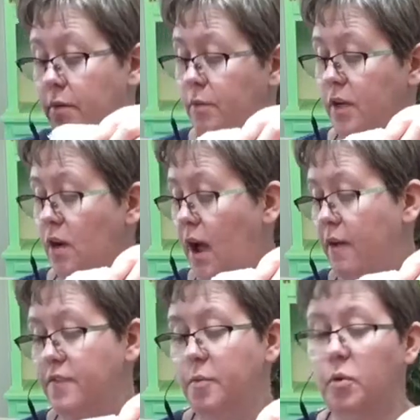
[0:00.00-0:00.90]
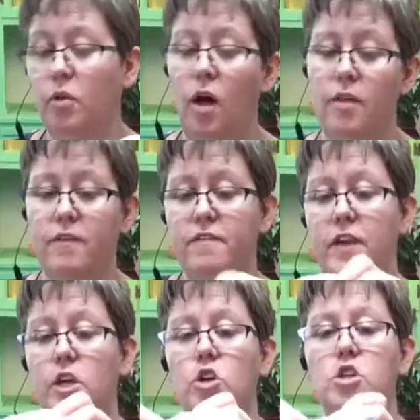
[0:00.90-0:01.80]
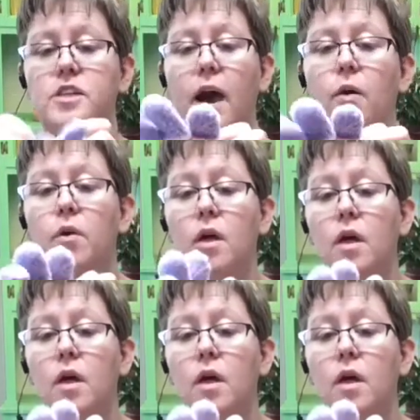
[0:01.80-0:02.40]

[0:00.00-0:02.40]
We don't have to pull all the fingers out,